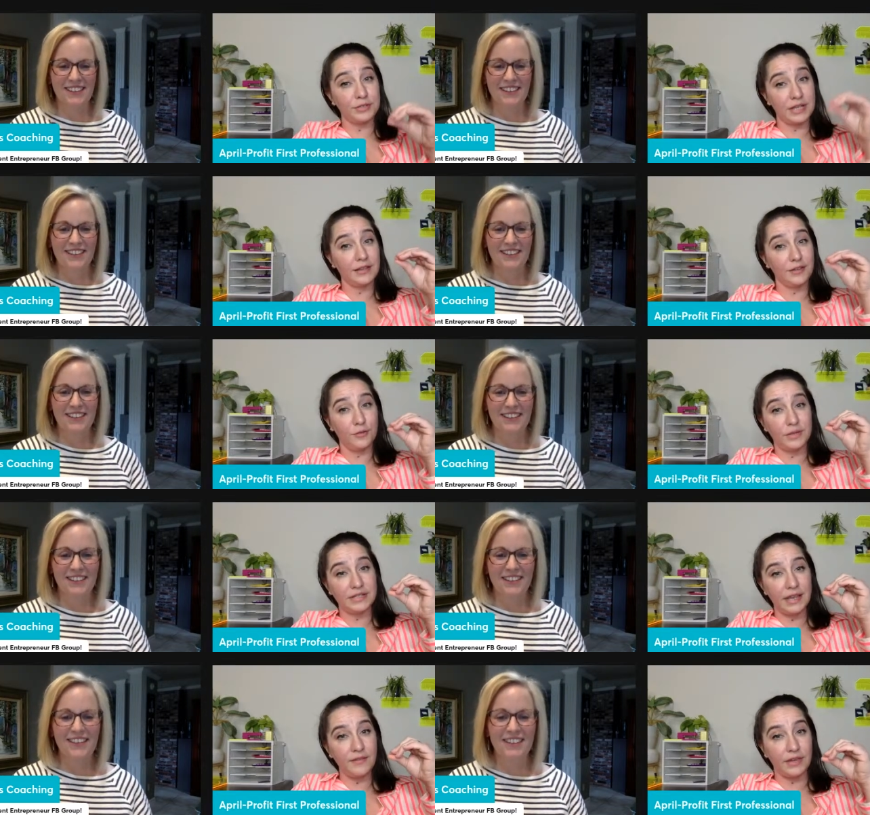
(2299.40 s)
Speaker 1: that you've been
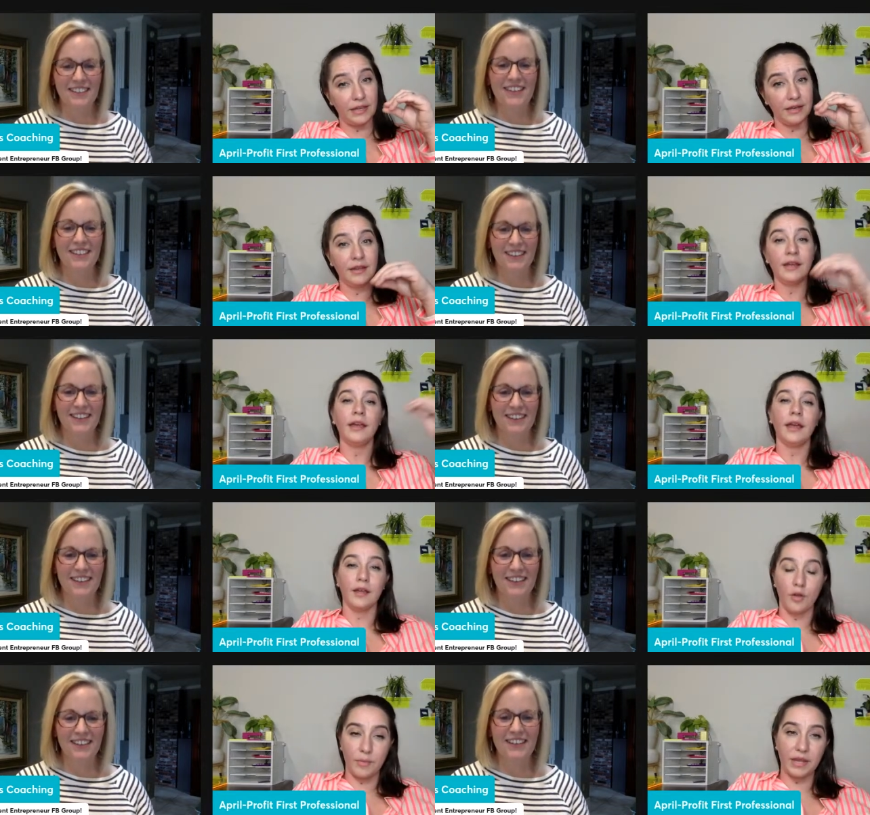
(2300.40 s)
saving,
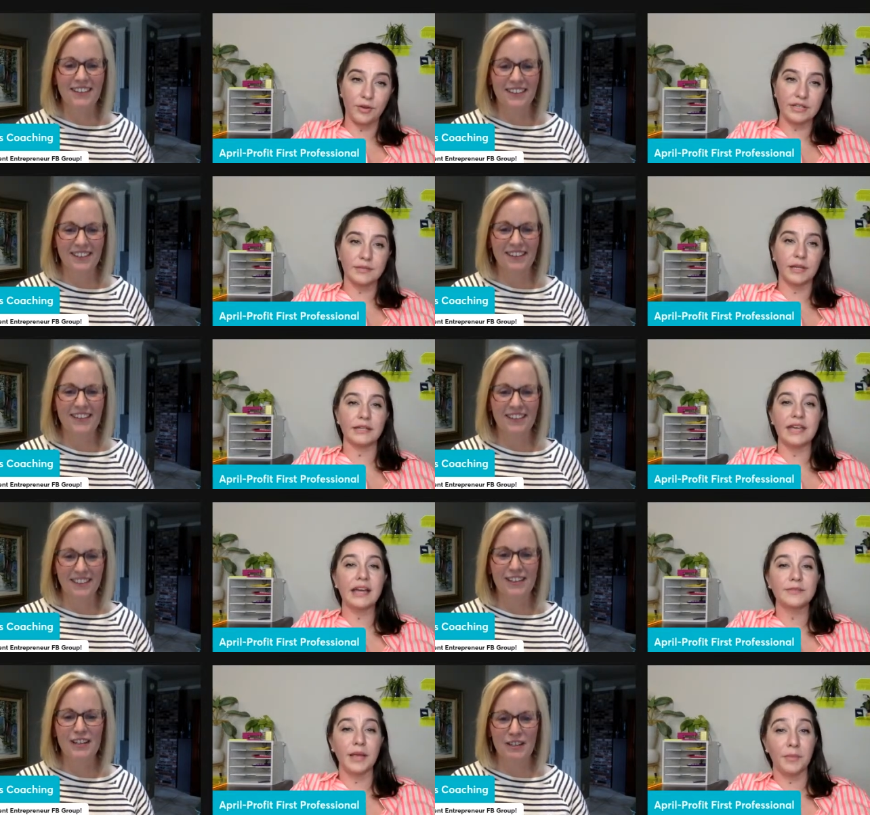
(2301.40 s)
go make your estimated
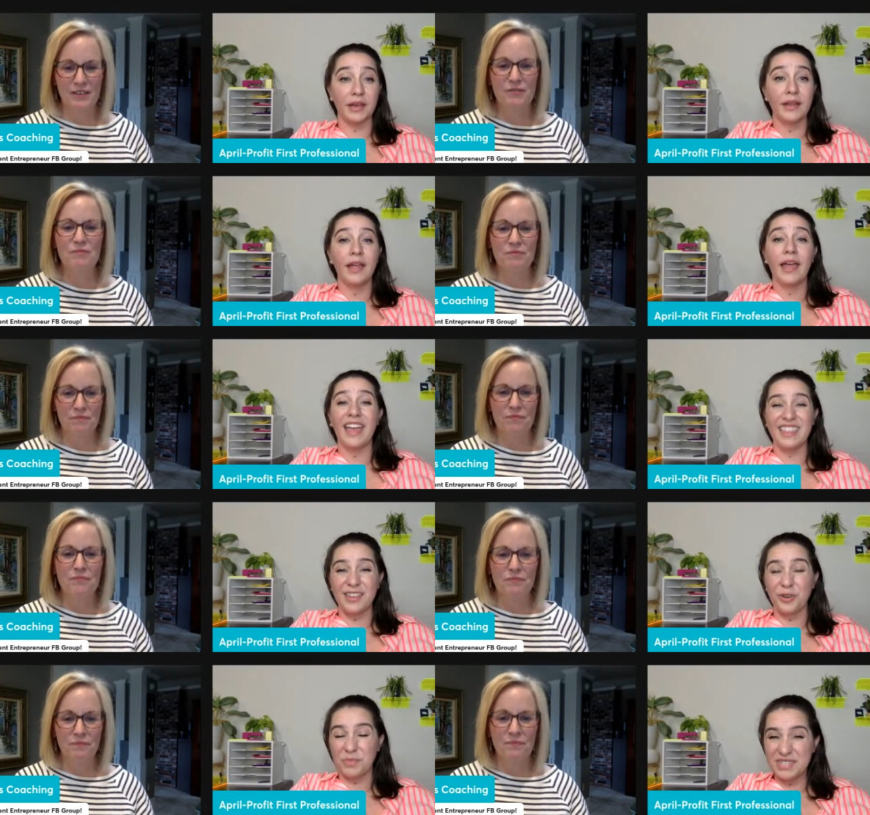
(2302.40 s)
tax payment, and
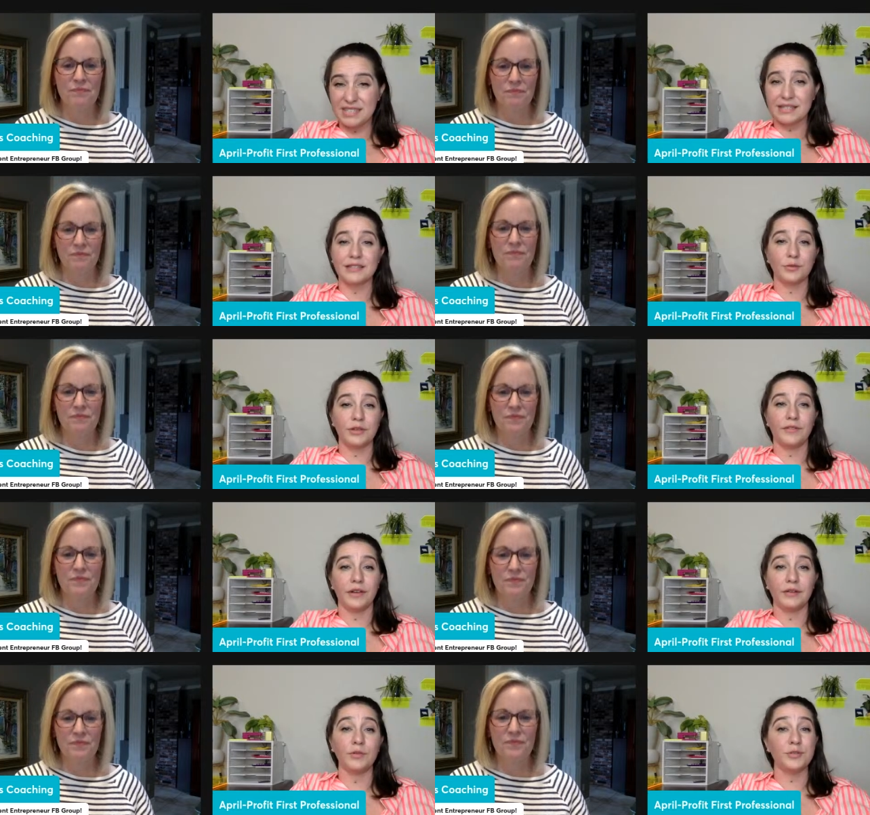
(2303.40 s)
then your business gets a
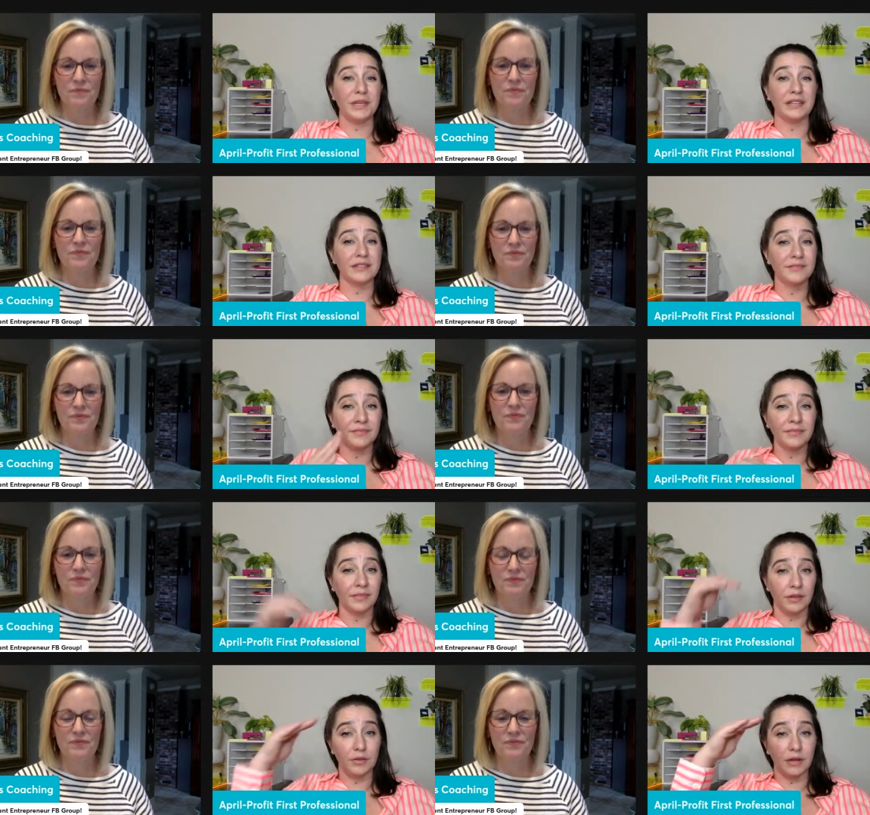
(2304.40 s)
refund, which means
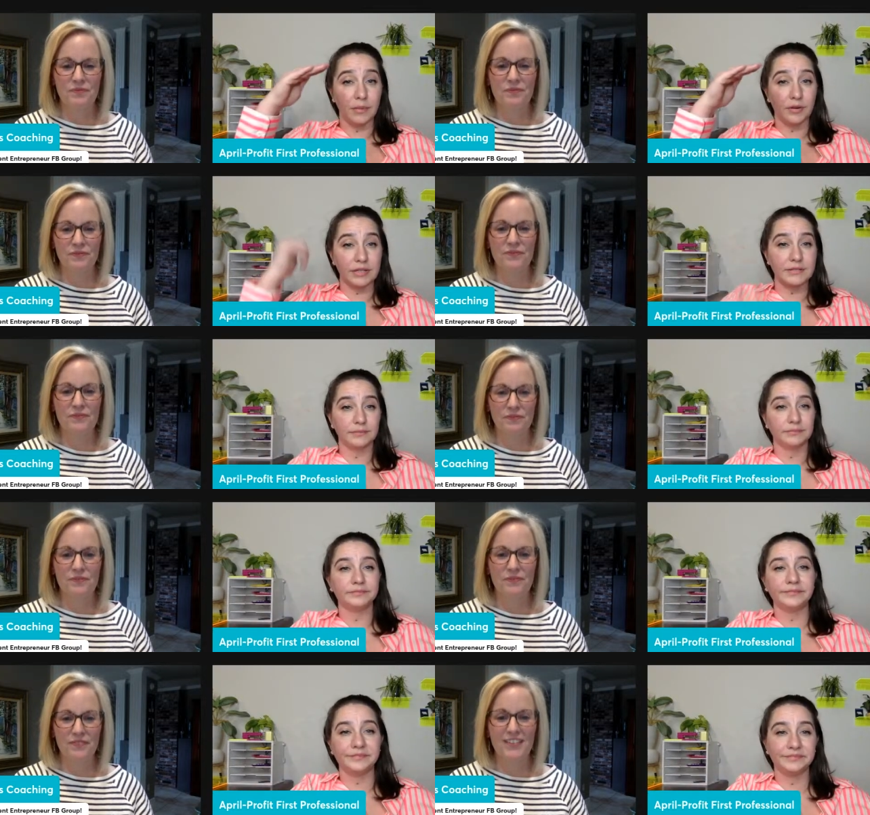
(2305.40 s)
Speaker 2: you get a bonus.
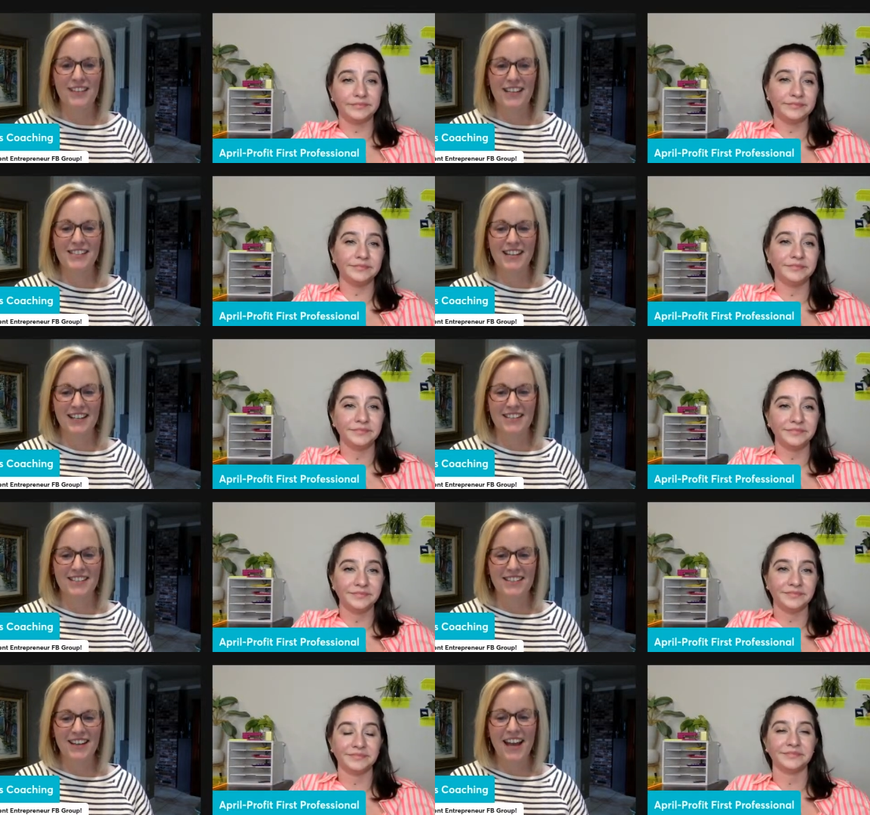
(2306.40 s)
That's nice.
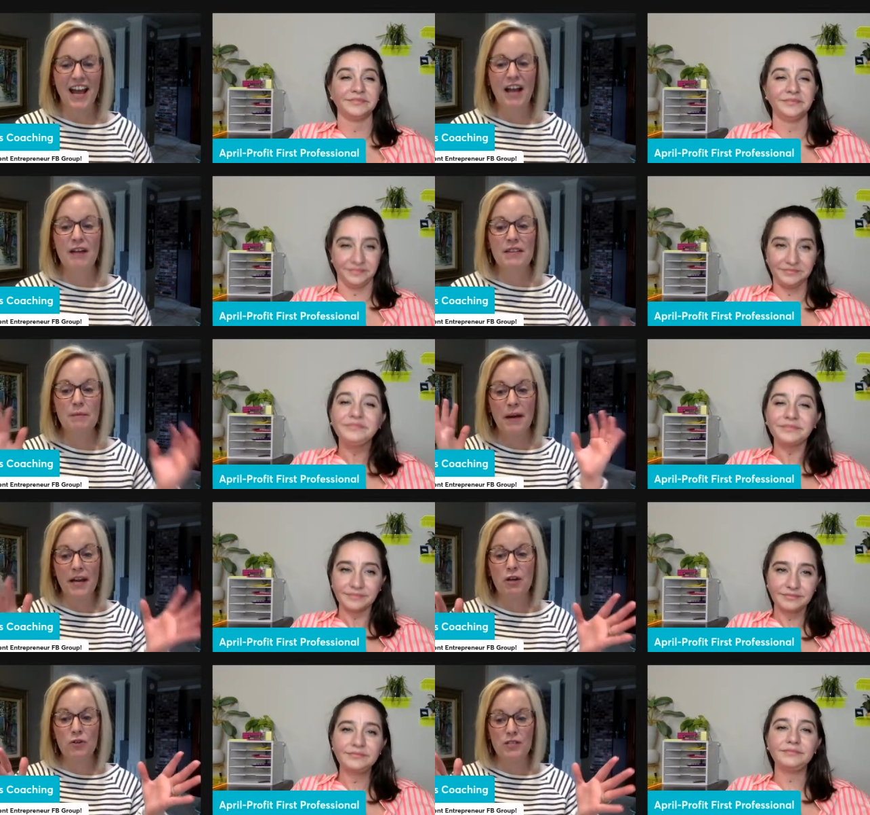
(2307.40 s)
And the
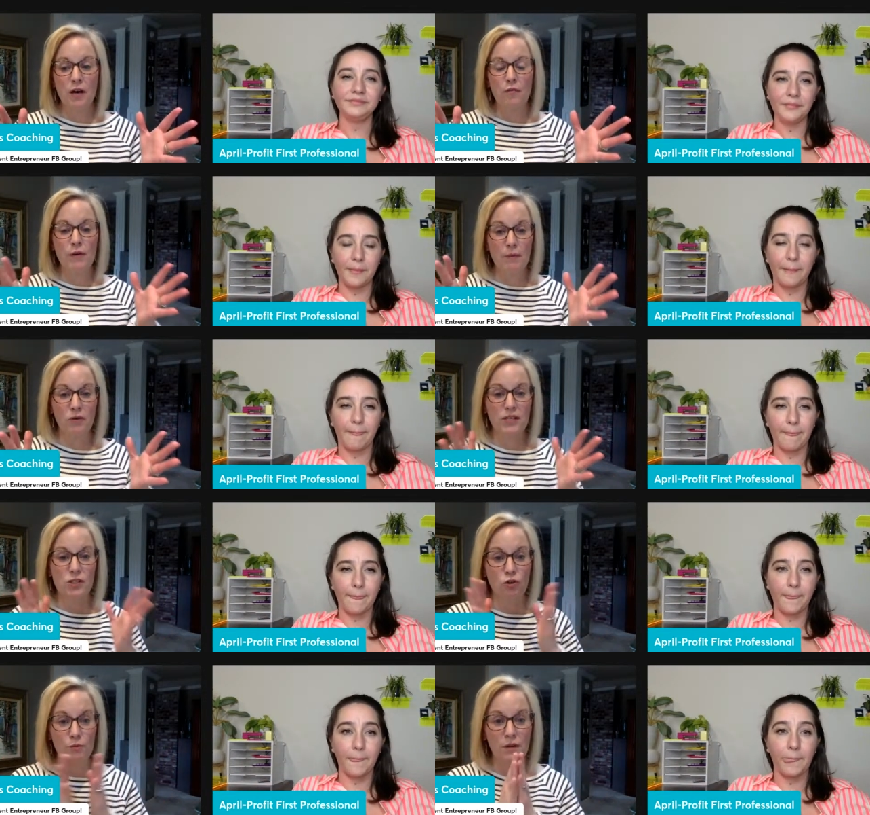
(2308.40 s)
Pay Yourself a Bonus
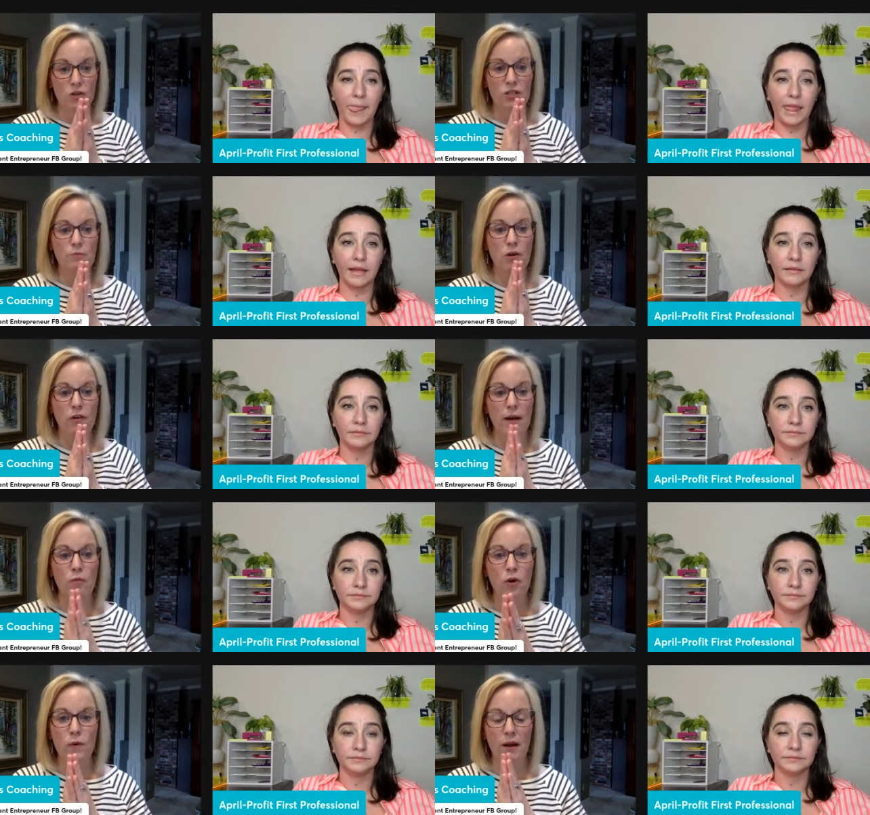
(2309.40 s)
group coaching program.
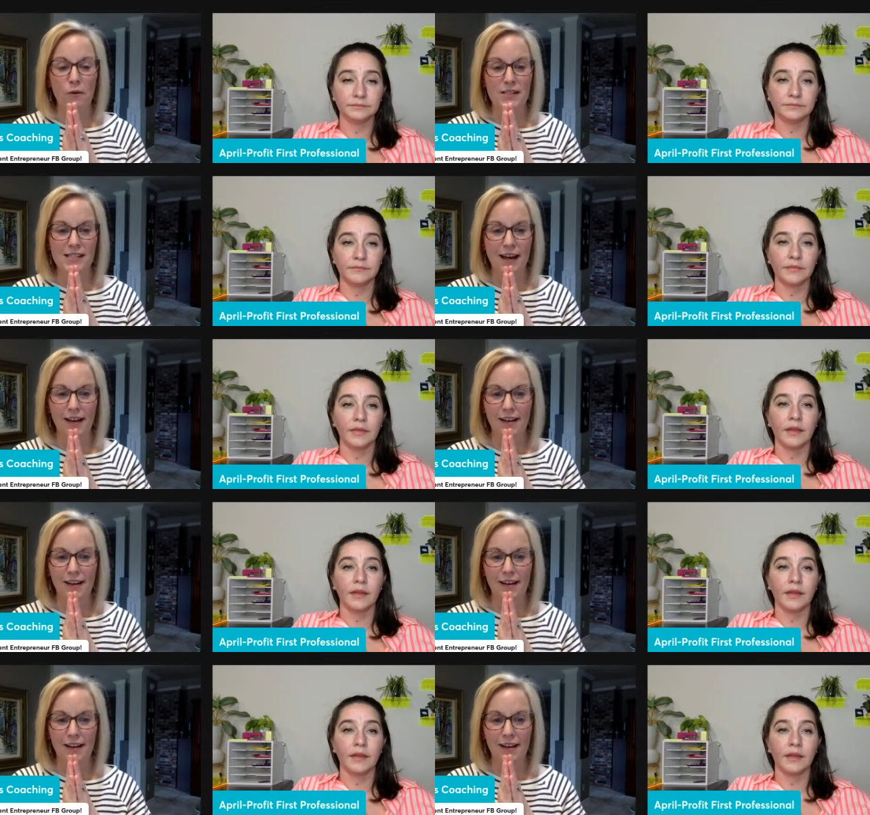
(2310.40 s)
Real quick, what's that?